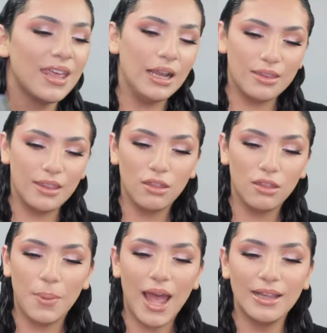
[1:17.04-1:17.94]
this
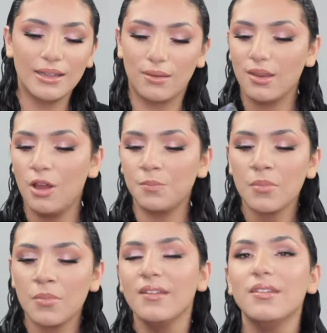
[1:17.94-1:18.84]
palette. So
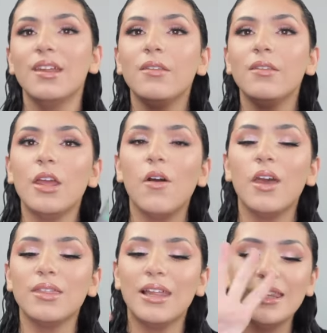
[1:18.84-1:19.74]
today's video is
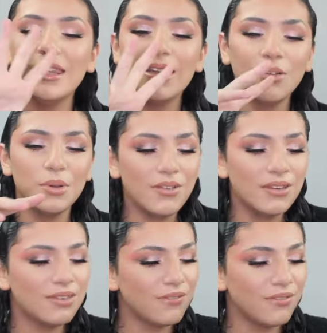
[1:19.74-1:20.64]
a little bit of a
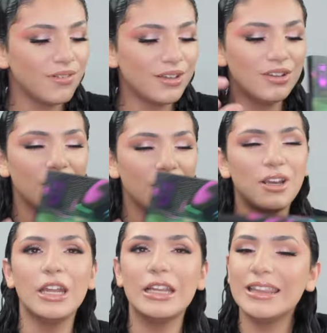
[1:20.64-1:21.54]
different, kind
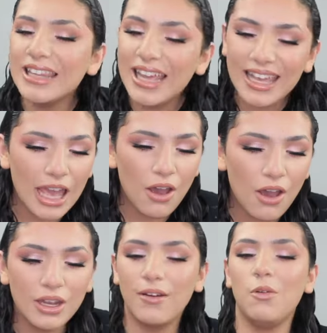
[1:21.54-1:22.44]
of layout and
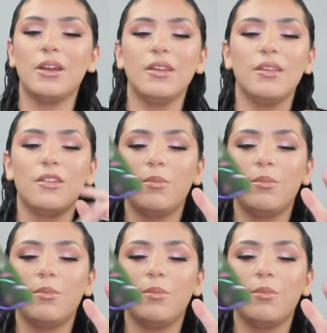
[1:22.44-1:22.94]
how I wanted this